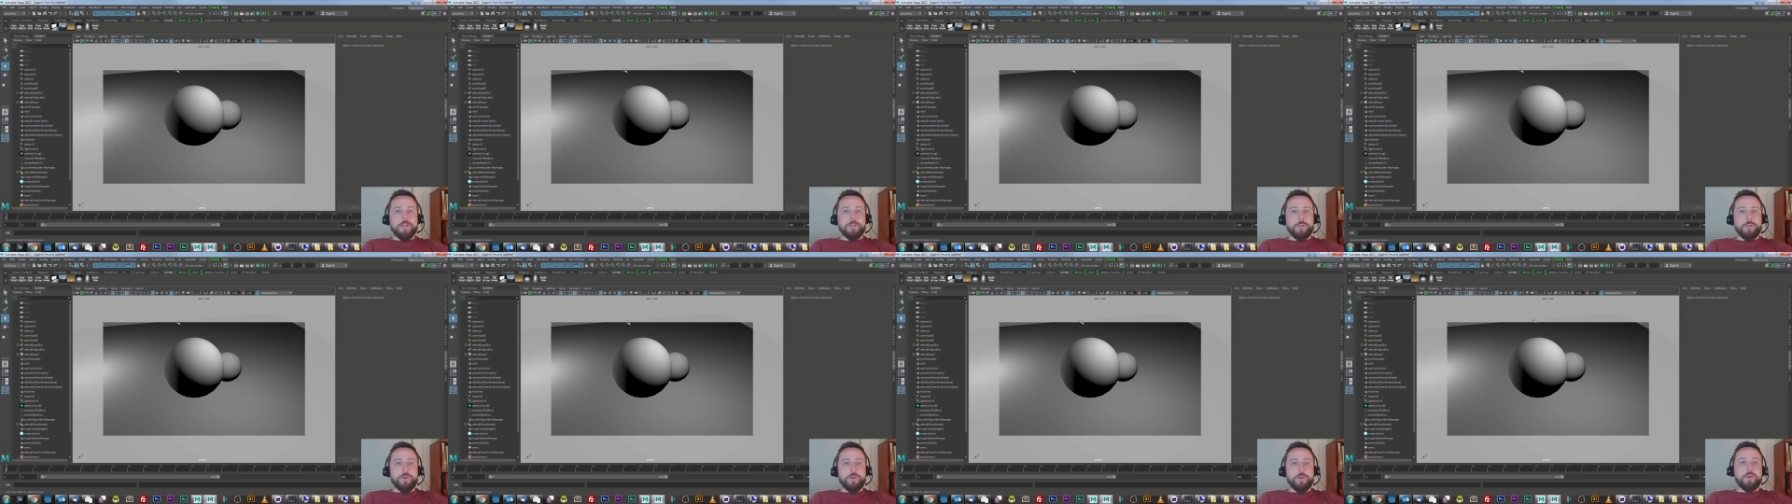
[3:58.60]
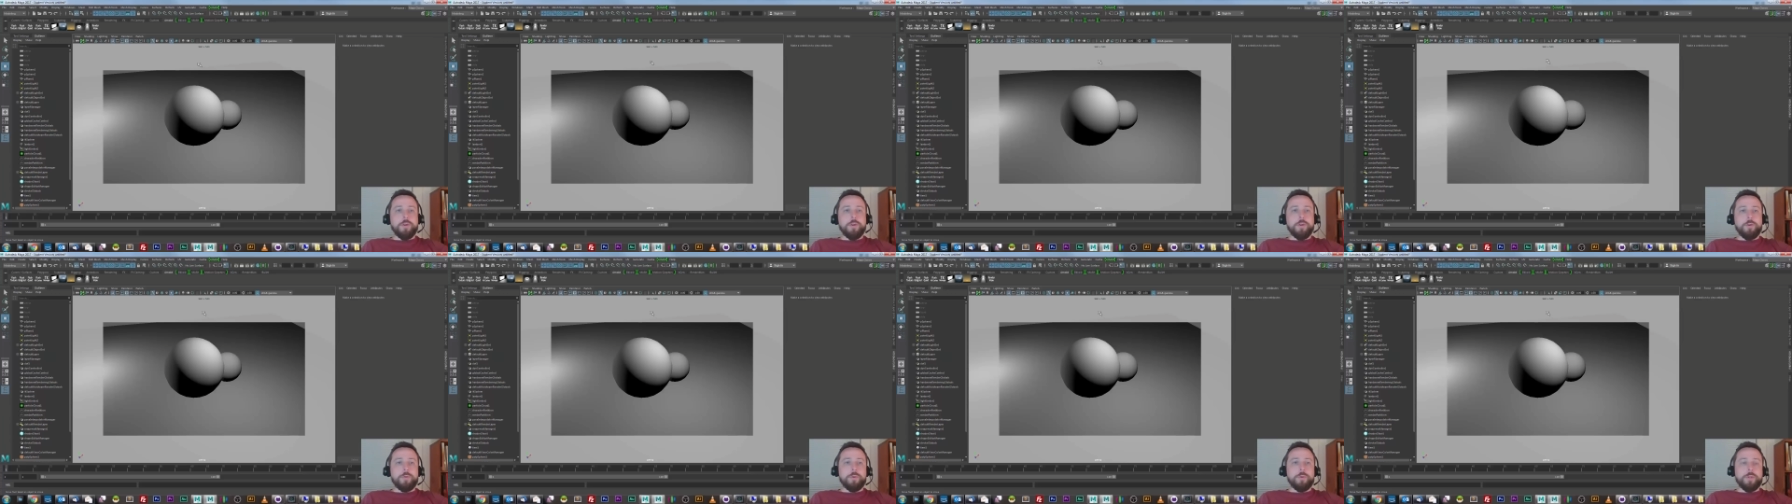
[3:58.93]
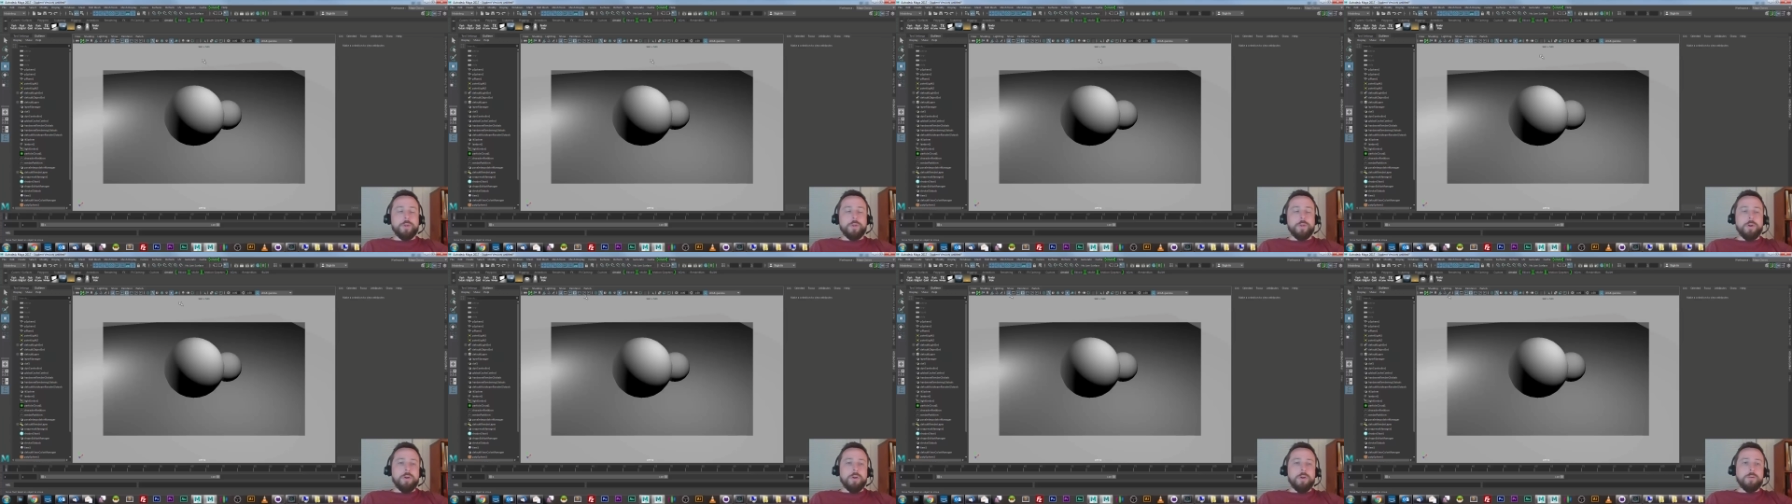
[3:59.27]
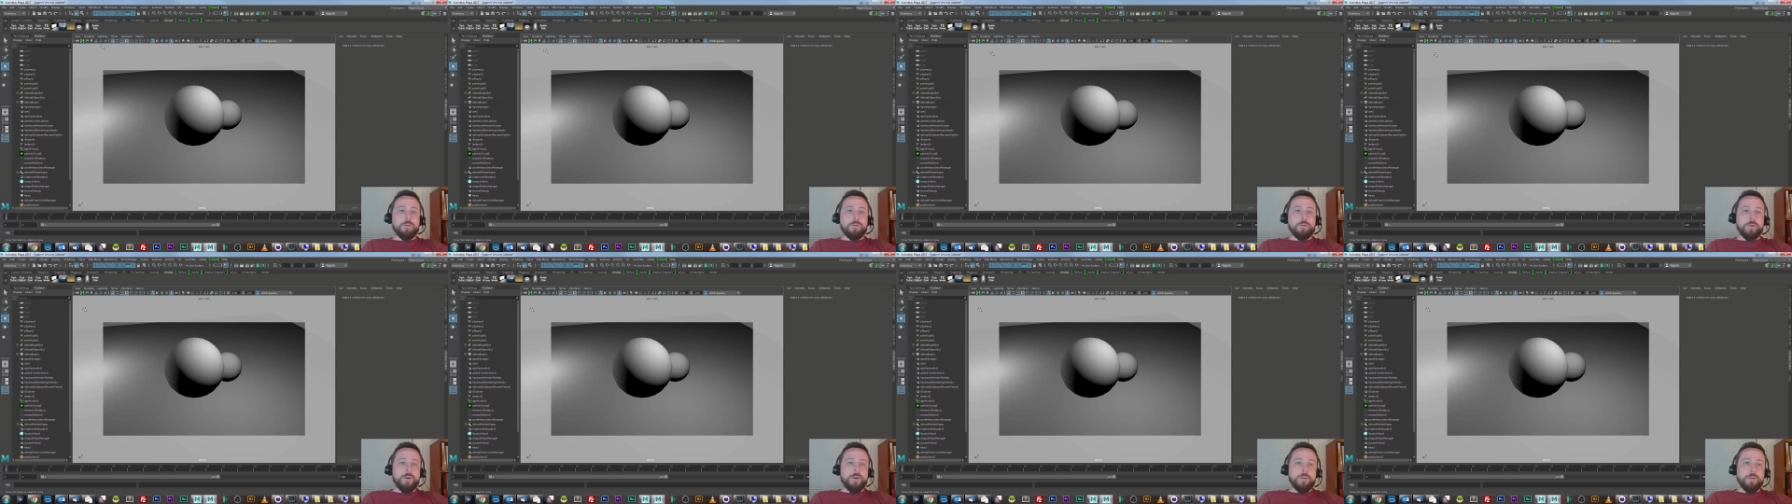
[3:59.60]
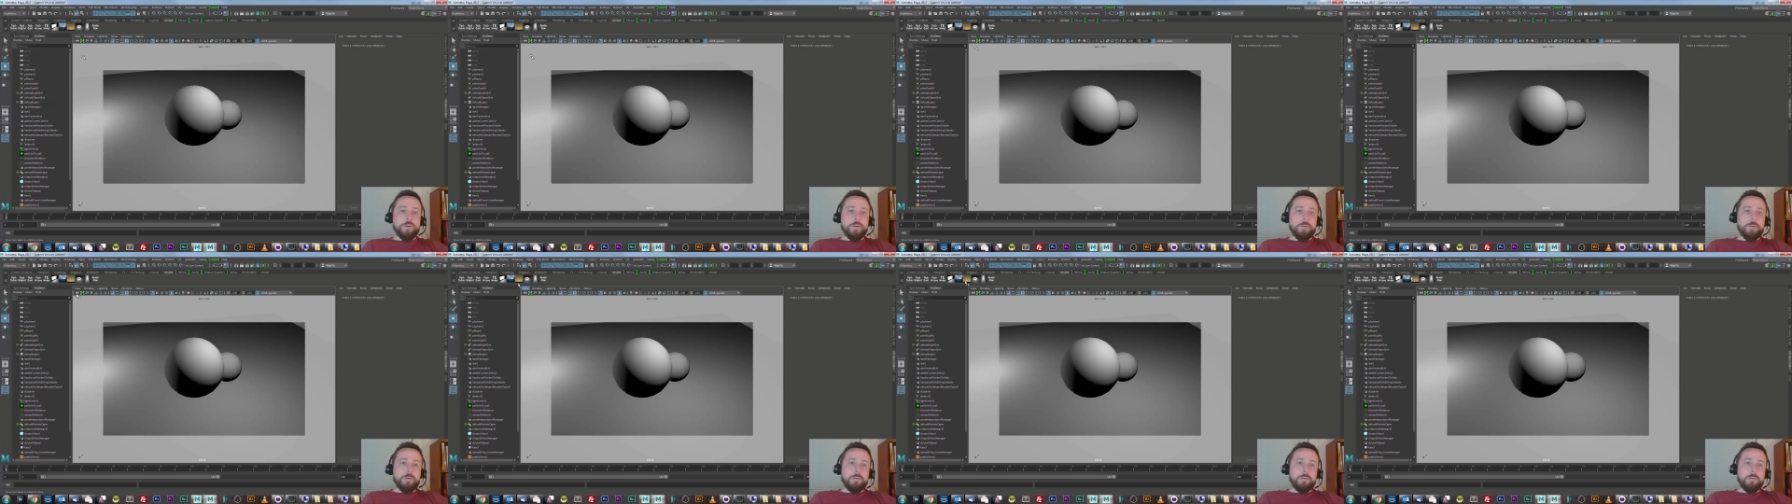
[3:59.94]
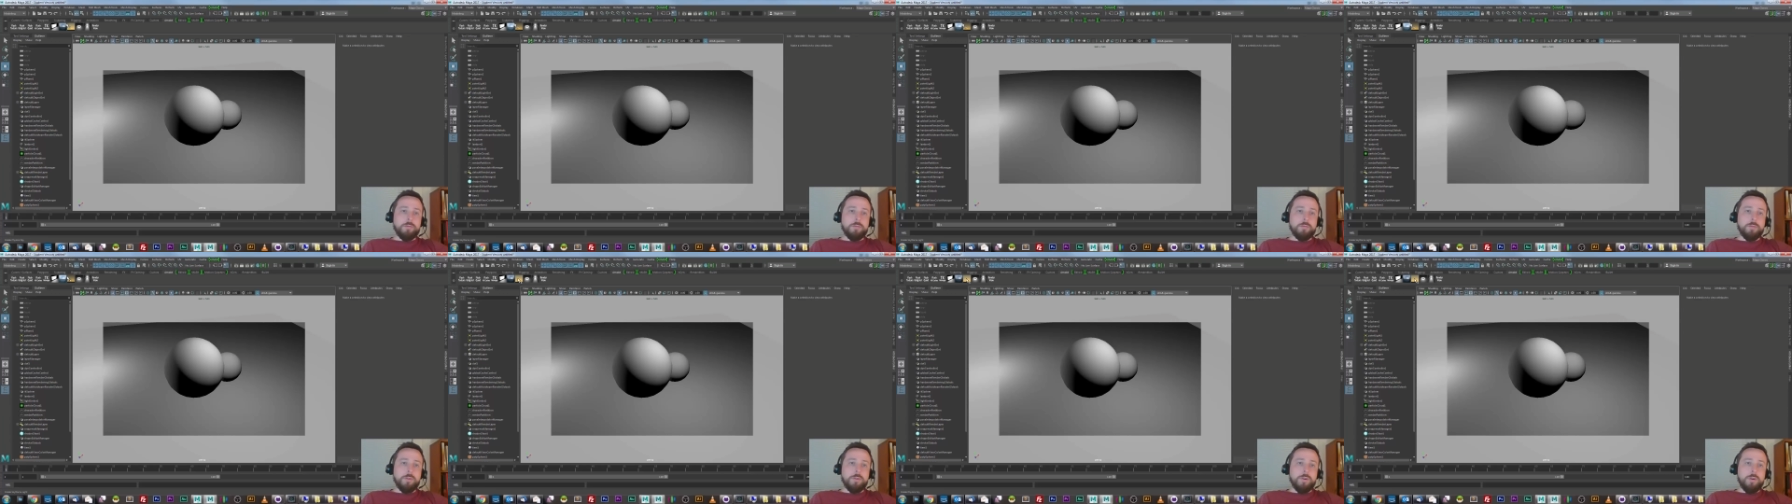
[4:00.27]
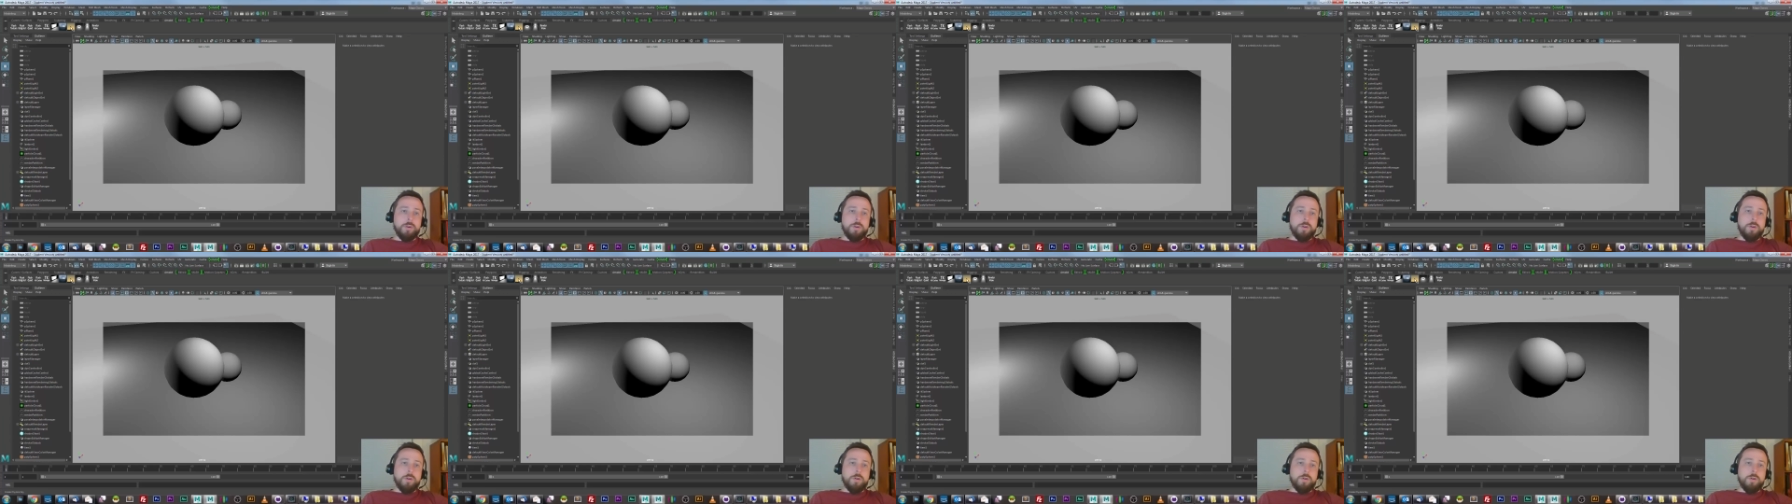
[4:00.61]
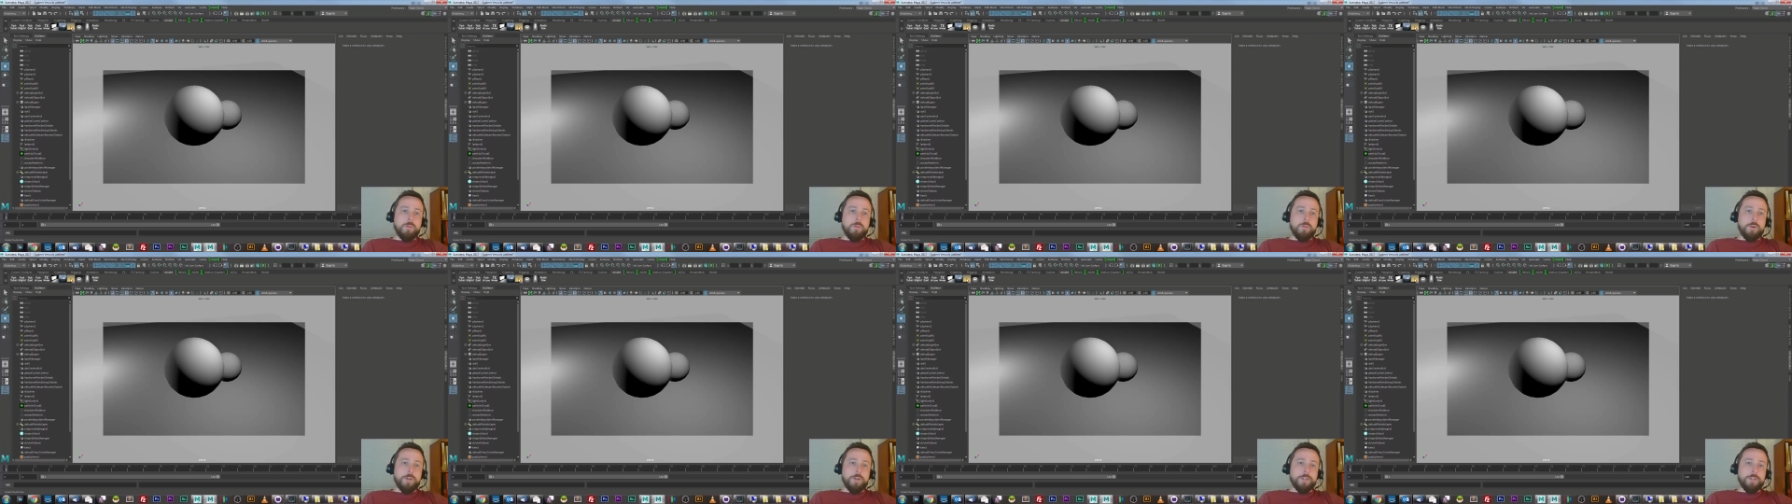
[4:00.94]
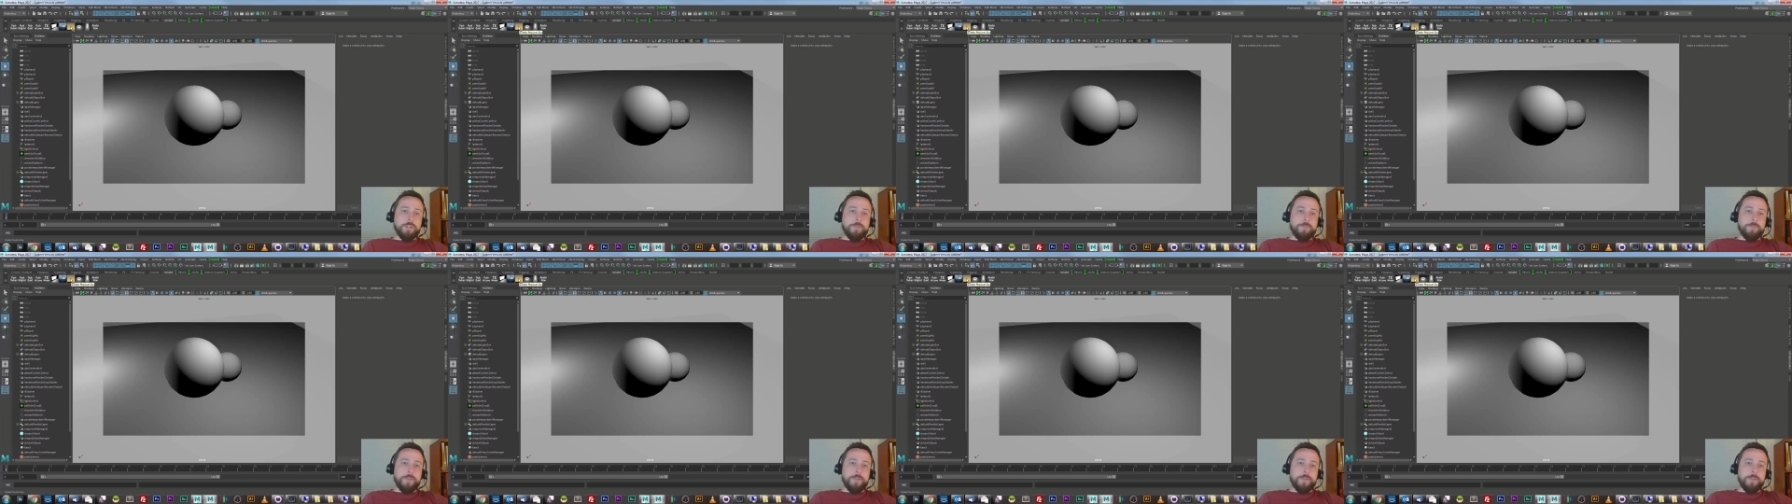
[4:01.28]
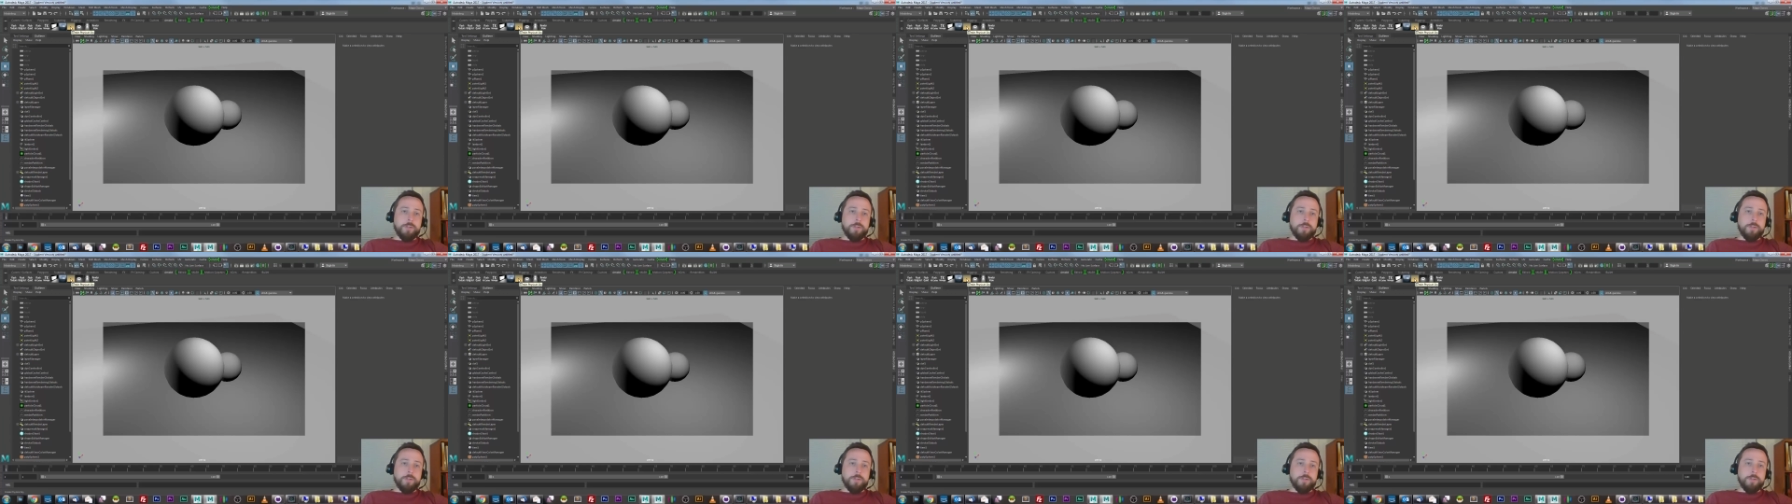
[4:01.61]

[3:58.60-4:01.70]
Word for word: things you can do with the Arnold renderer. One is the